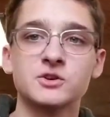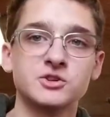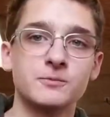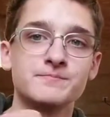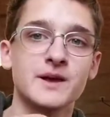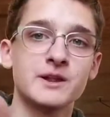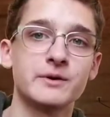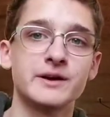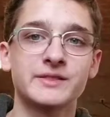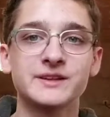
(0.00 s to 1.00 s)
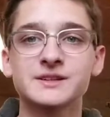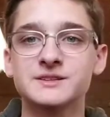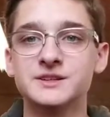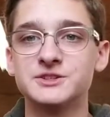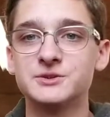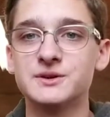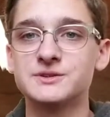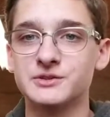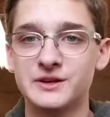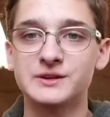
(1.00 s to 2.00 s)
So anyway, I think that's going to do
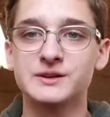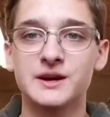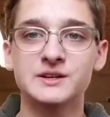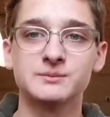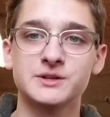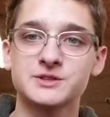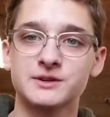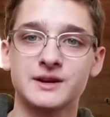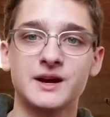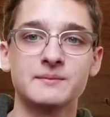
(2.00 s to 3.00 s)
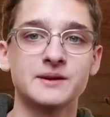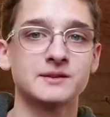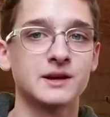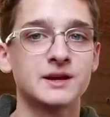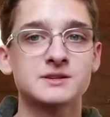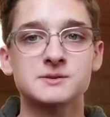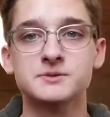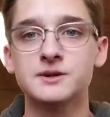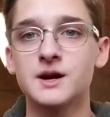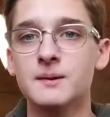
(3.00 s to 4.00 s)
it. So thank you guys. Make sure to comment, like, and
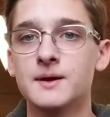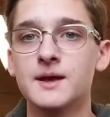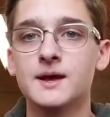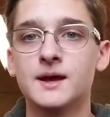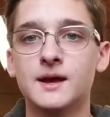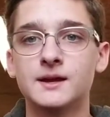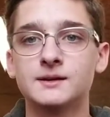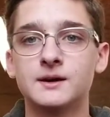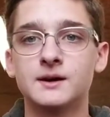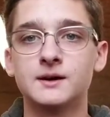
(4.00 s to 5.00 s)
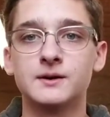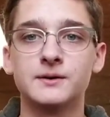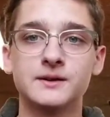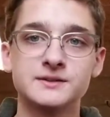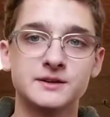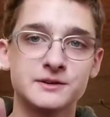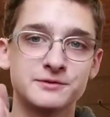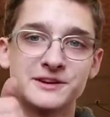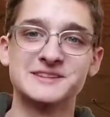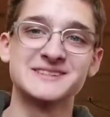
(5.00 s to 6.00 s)
subscribe. And go ahead and tell your
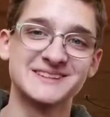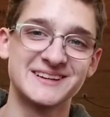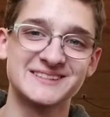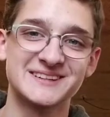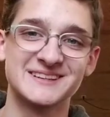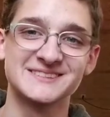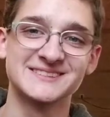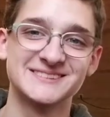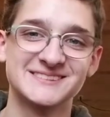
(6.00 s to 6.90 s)
friends. Thanks, guys.